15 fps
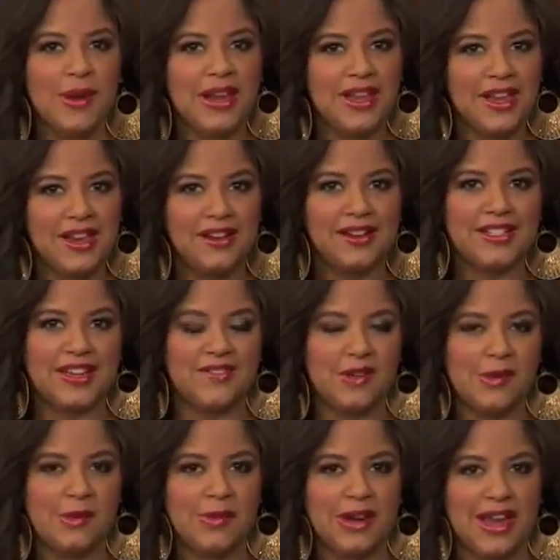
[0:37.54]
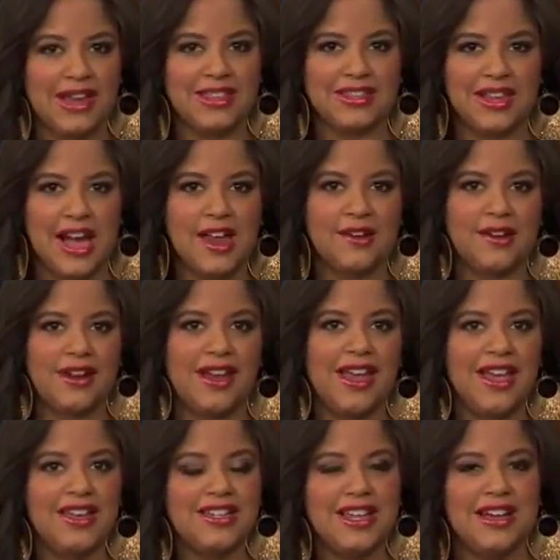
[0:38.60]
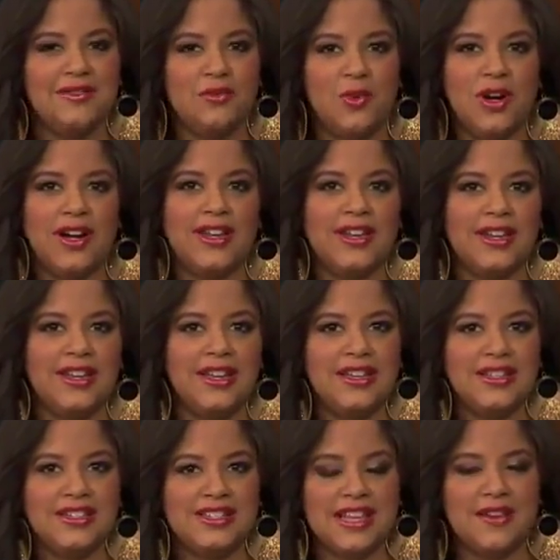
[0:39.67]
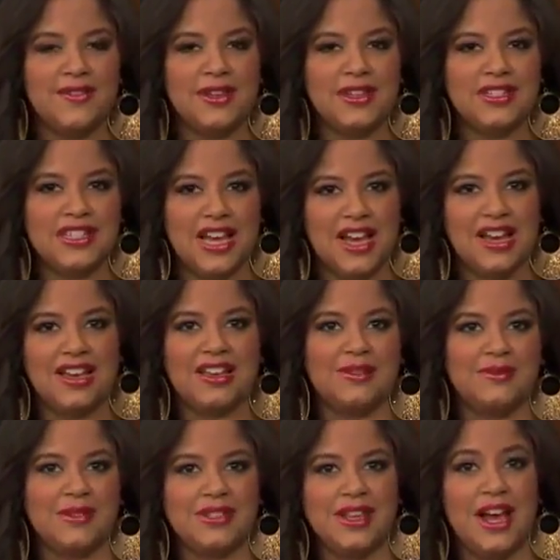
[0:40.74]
many years have you been playing the lottery to have won 7 times?